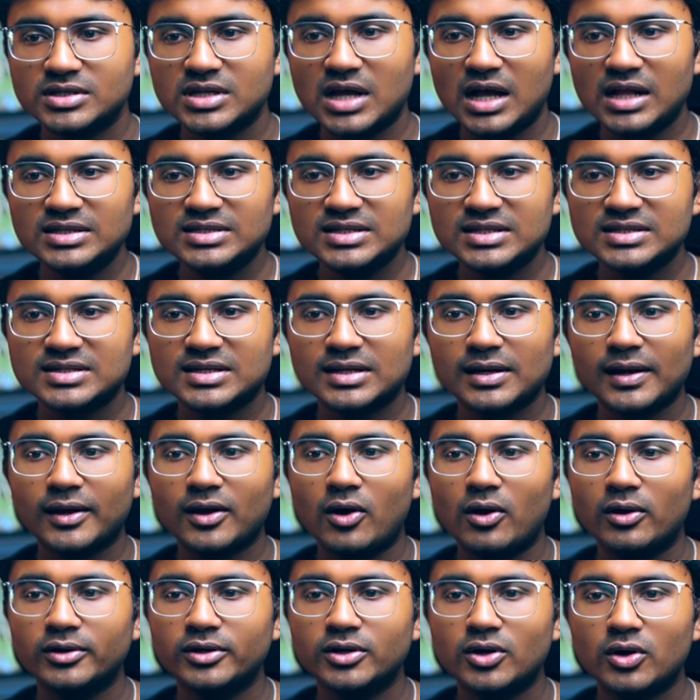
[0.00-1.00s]
So I'll just
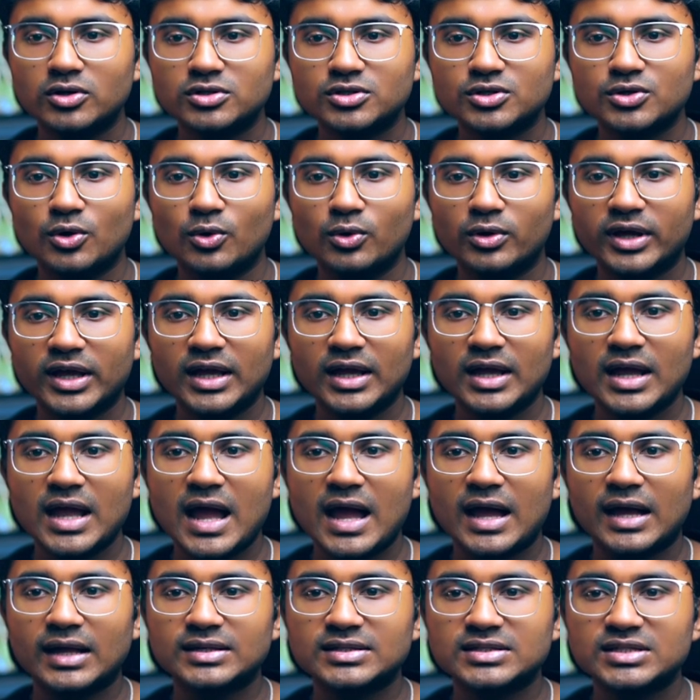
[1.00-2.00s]
click on not okay
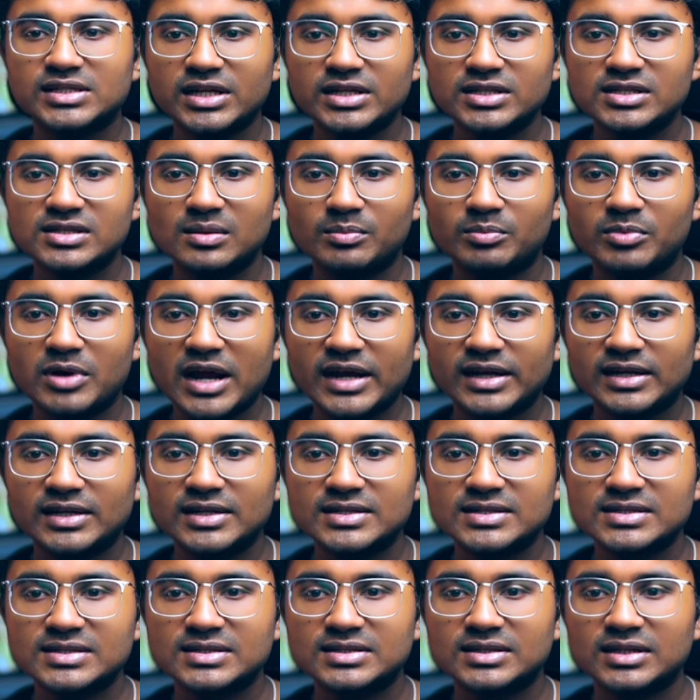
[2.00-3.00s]
and change the
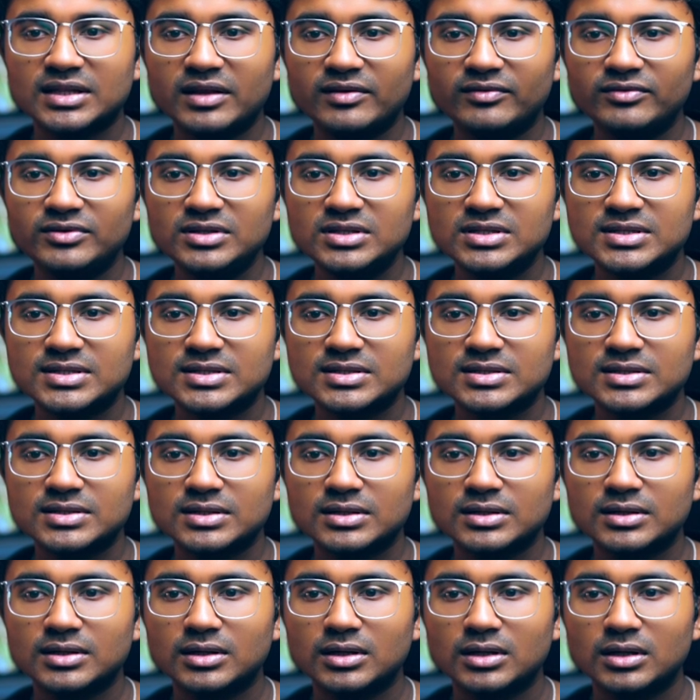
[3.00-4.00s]
brightness levels
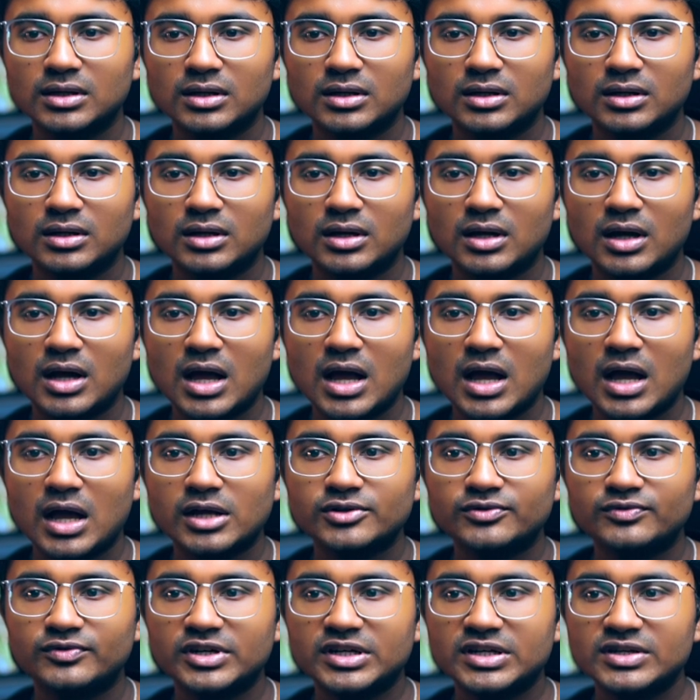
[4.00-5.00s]

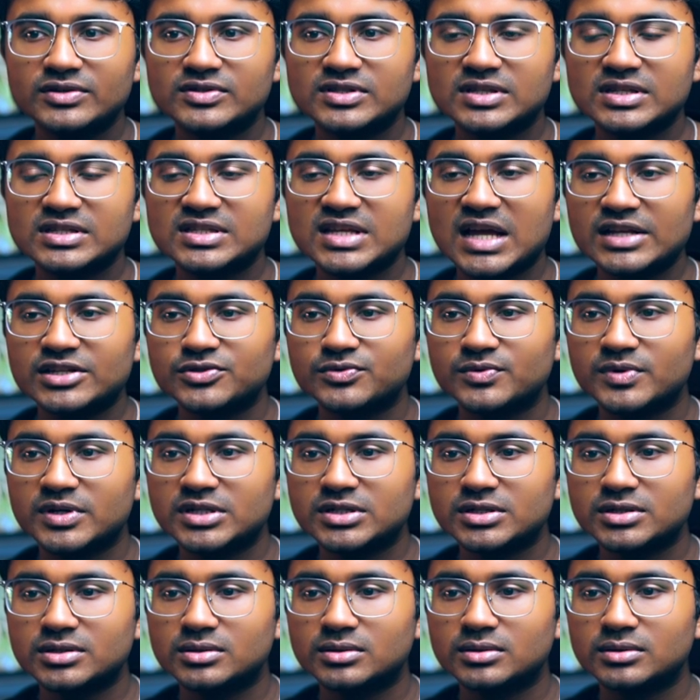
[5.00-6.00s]
and reduce the
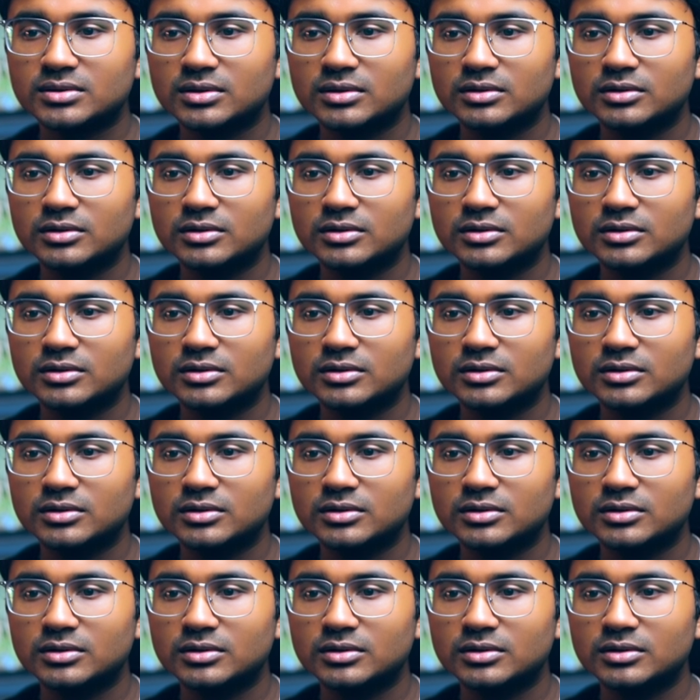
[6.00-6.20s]
saturation.